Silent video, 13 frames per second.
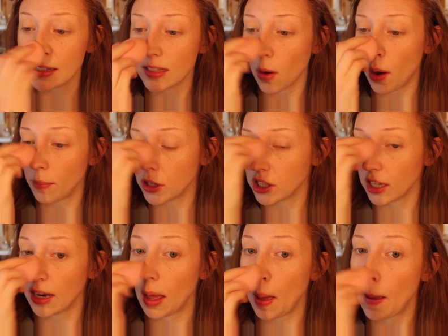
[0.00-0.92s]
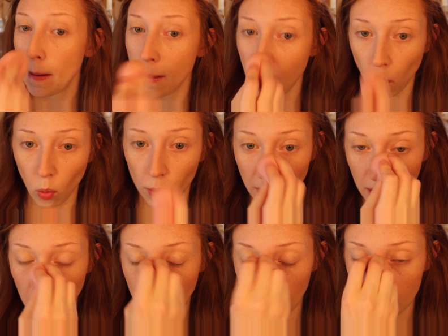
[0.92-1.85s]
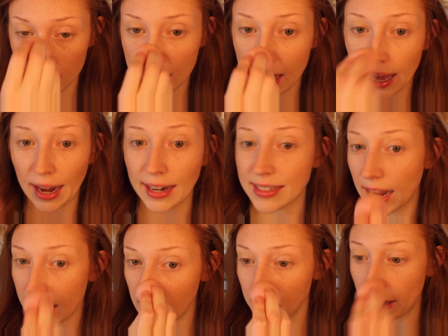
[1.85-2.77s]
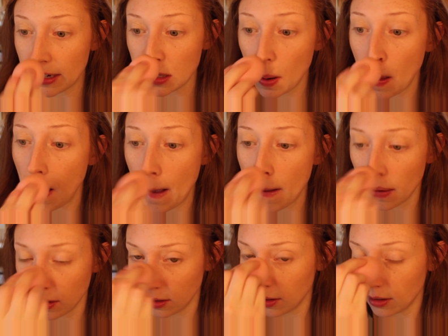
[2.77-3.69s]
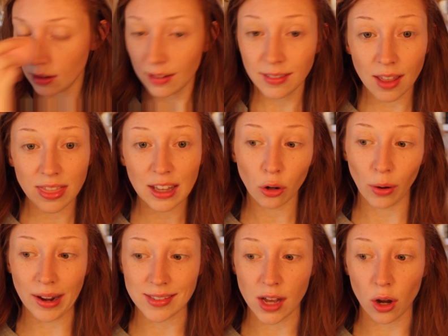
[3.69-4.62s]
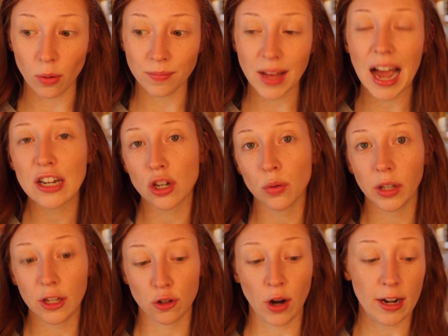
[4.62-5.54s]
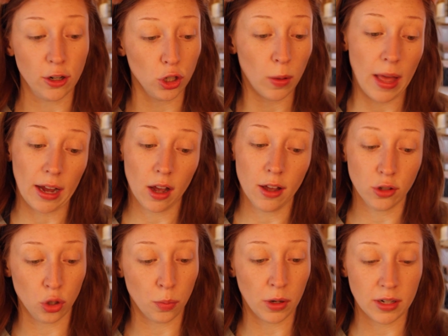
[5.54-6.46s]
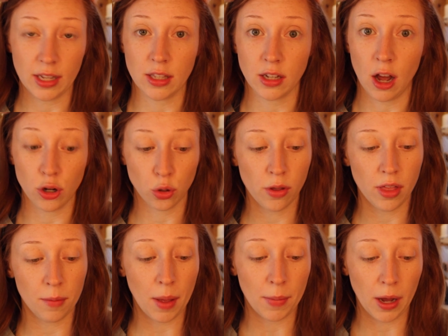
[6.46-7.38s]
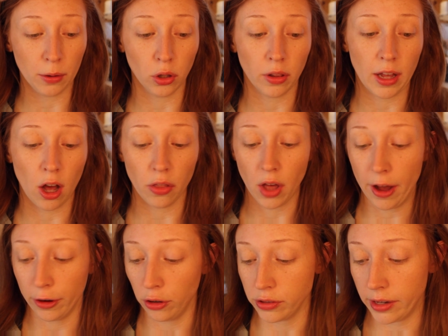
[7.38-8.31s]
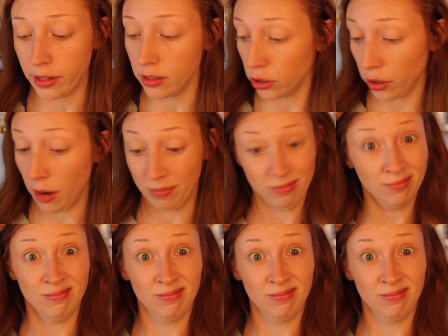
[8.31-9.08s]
So I'm just going to warm that up a tiny bit. Nothing crazo. I should really try to do like a super intense contour, then maybe I would look like all the hot girls on Instagram.